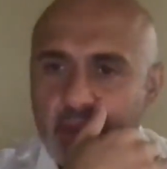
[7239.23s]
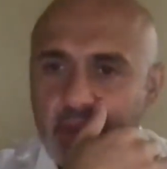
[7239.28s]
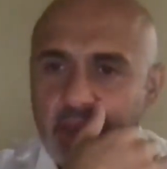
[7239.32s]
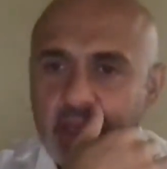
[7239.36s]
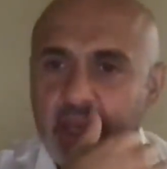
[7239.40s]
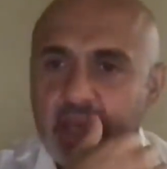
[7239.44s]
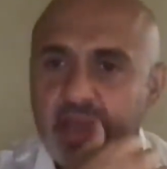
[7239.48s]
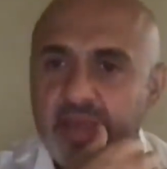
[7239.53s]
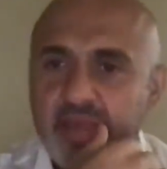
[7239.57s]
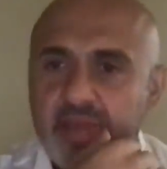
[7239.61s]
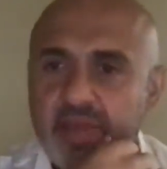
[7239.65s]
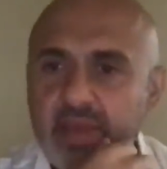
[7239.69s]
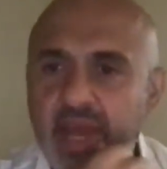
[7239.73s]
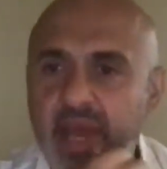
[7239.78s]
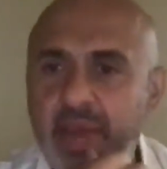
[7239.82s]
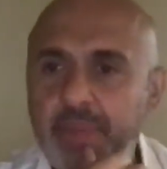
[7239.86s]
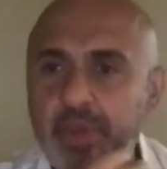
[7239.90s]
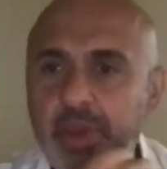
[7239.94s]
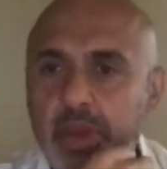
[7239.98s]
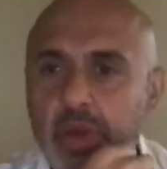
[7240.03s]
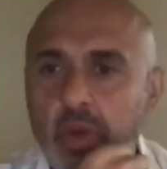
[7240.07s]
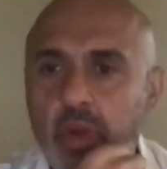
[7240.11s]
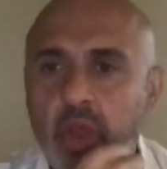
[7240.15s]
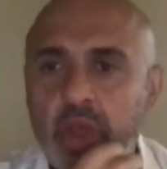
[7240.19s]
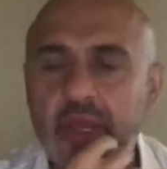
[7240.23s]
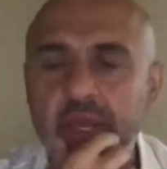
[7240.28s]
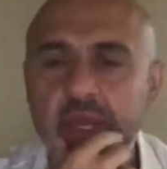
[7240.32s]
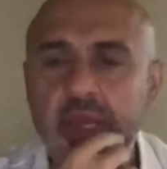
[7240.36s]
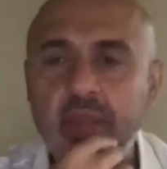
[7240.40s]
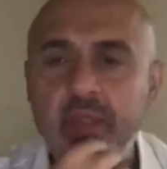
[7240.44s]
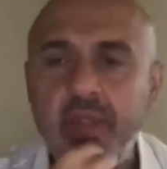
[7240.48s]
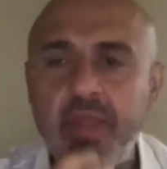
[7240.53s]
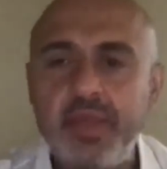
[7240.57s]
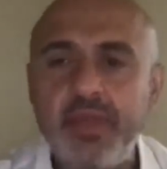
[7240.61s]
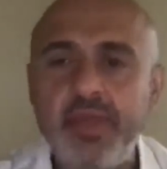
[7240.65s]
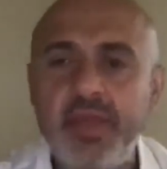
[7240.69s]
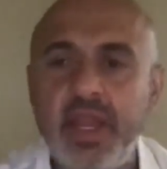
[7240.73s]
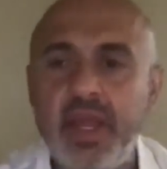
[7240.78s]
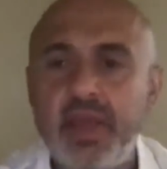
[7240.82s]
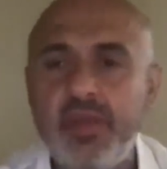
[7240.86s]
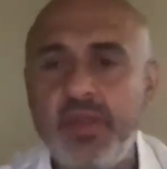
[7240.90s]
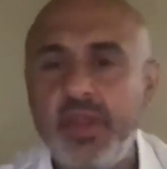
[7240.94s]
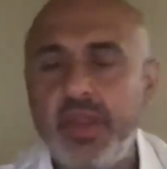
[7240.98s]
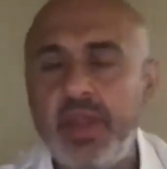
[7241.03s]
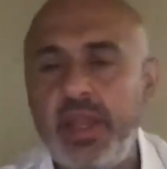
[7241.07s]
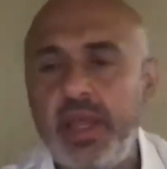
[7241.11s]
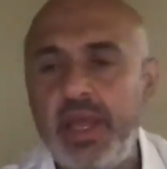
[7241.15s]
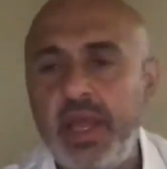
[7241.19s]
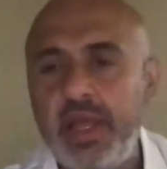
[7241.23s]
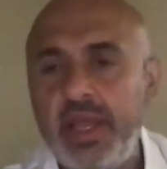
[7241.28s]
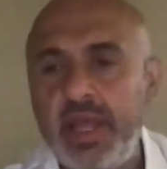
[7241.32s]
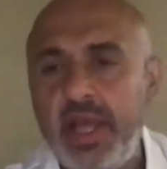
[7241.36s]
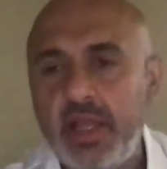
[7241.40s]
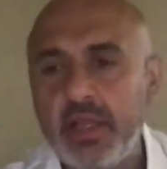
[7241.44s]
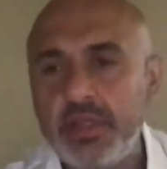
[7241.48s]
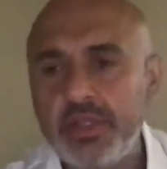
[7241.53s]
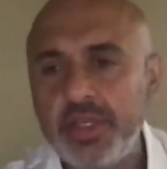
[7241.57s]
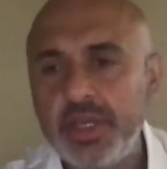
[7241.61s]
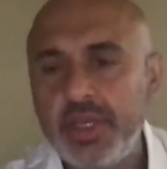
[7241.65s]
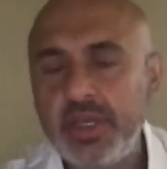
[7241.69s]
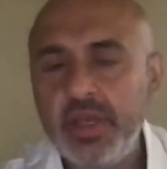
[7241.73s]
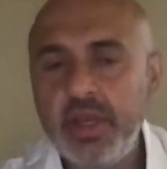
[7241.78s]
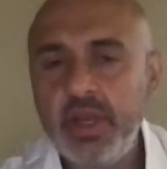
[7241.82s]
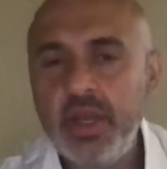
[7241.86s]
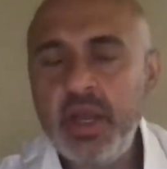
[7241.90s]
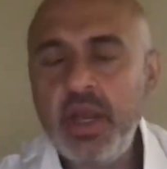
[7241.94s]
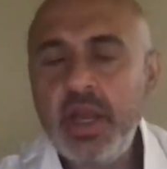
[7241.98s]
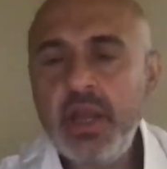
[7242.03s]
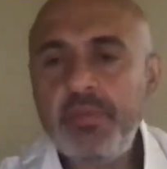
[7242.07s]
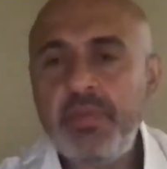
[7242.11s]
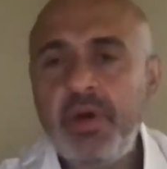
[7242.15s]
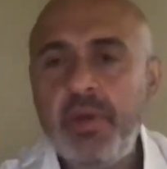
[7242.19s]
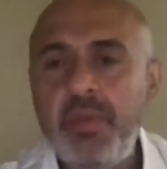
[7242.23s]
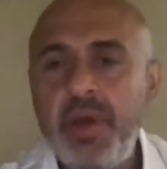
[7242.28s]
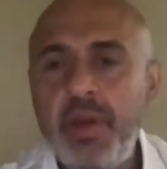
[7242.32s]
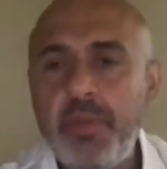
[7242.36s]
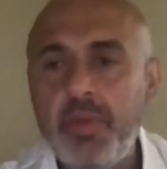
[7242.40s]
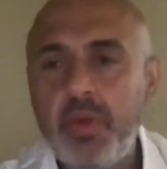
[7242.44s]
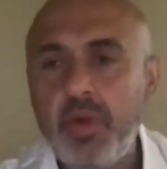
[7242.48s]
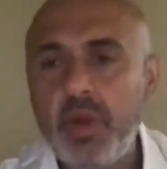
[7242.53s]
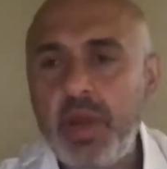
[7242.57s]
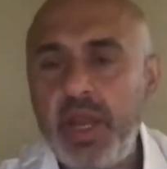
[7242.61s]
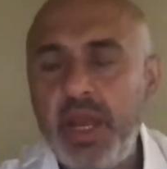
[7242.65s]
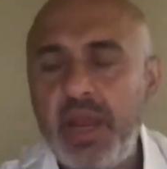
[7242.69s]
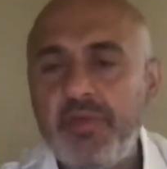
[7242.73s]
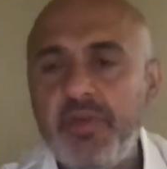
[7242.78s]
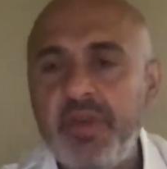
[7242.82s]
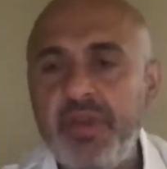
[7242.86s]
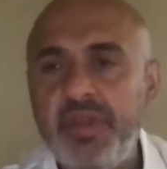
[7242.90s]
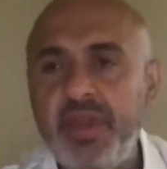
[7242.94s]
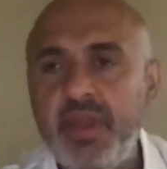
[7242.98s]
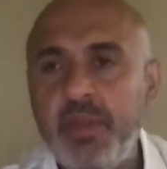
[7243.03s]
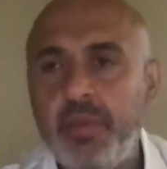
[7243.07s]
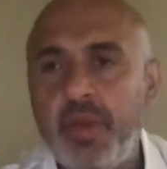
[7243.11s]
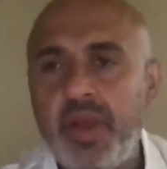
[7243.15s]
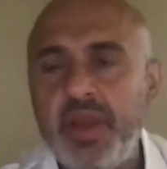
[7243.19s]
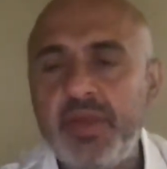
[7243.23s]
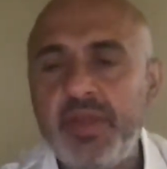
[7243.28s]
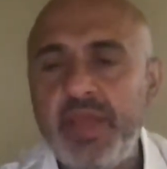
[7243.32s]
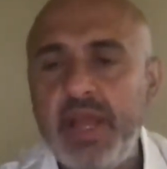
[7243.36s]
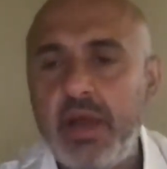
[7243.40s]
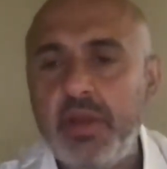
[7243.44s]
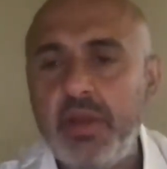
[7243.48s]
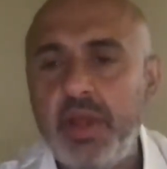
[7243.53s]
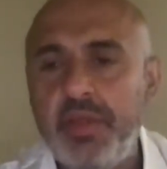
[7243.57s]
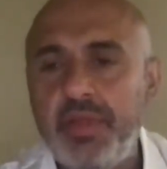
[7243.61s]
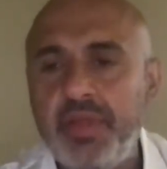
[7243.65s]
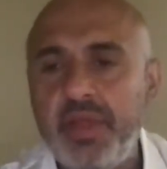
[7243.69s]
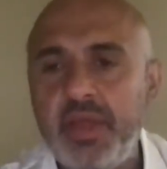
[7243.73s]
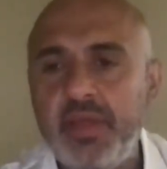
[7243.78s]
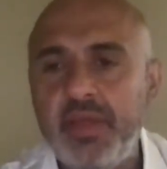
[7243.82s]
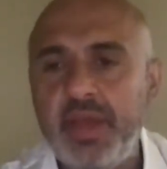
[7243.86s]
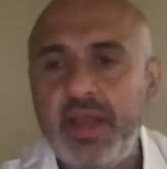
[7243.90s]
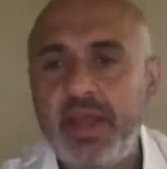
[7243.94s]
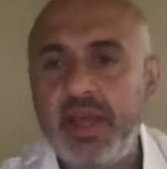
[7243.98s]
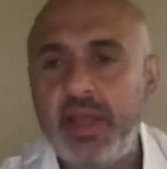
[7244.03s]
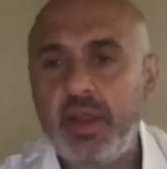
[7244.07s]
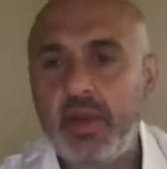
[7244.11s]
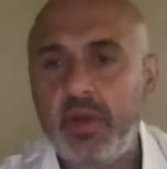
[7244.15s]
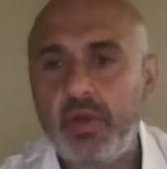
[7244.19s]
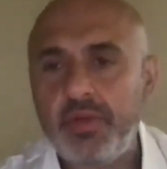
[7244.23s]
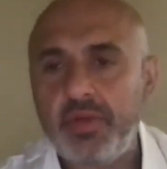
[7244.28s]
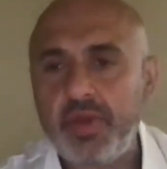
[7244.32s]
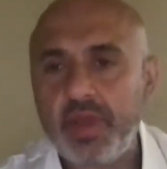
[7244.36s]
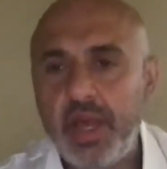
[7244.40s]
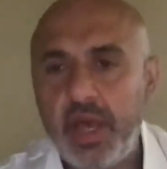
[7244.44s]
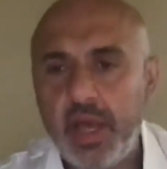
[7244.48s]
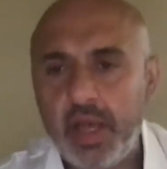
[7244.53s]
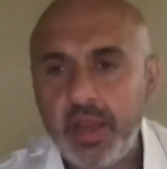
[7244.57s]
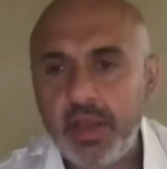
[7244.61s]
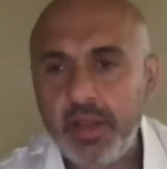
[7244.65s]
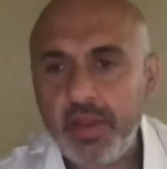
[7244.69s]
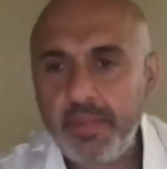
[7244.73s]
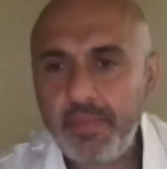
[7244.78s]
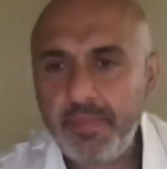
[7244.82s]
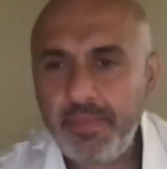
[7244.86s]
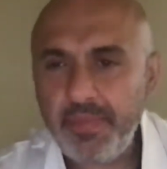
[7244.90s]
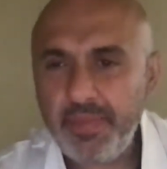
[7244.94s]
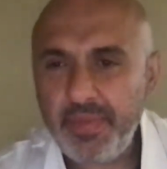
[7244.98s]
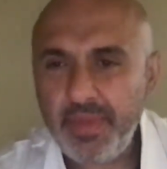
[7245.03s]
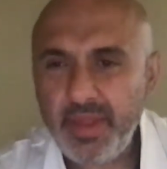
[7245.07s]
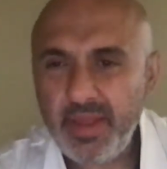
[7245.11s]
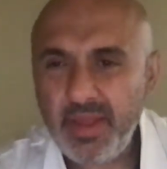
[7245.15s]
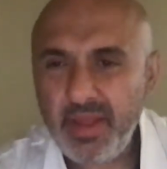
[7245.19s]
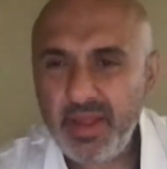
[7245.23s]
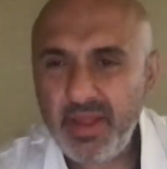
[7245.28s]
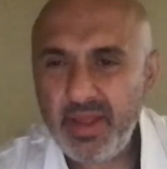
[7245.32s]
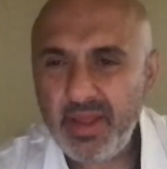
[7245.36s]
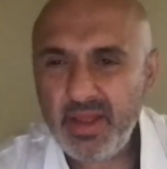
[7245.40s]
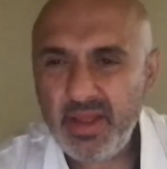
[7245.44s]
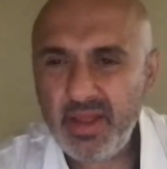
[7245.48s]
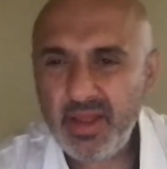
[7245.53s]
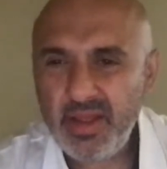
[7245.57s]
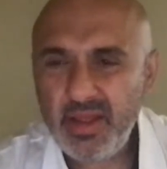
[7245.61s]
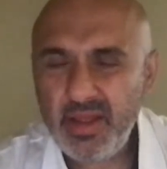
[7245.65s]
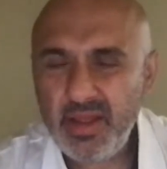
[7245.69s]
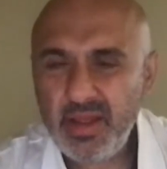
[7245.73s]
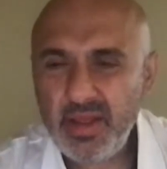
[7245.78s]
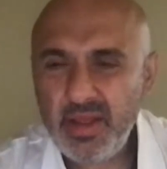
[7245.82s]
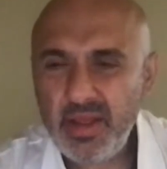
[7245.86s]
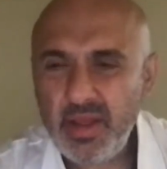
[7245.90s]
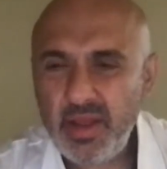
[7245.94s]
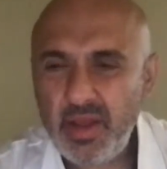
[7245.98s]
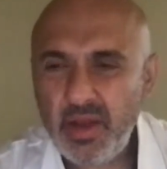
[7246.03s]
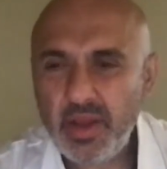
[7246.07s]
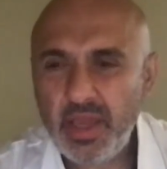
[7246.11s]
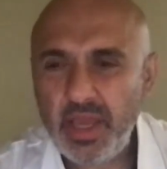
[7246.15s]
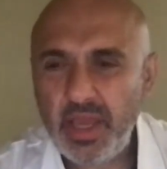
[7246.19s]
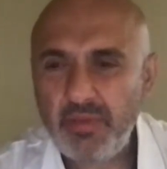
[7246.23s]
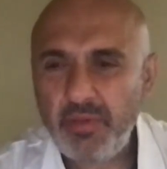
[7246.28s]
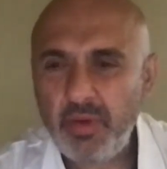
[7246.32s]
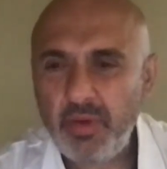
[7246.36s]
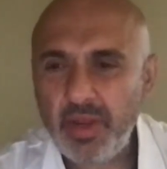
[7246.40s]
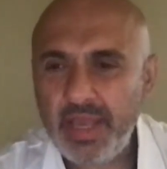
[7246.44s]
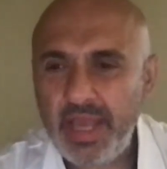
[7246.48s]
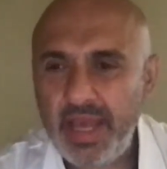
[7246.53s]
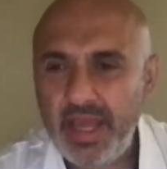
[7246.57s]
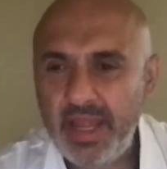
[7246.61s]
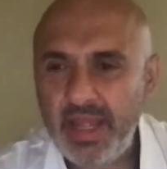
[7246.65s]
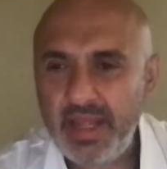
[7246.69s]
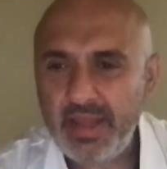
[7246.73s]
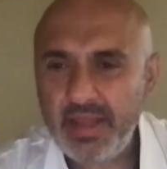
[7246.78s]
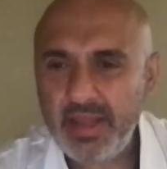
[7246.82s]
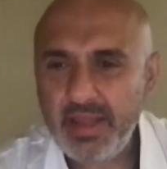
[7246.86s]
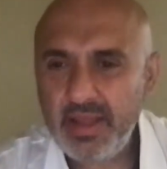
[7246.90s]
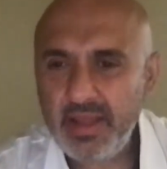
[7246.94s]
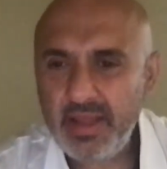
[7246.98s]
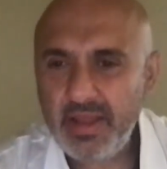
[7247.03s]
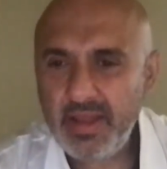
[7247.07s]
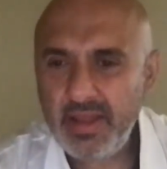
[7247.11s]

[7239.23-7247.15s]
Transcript: Yes, happy-go-lucky. That's an excellent analogy. But remember, everything breaks down. Nothing's identical to God. Okay, everyone get it?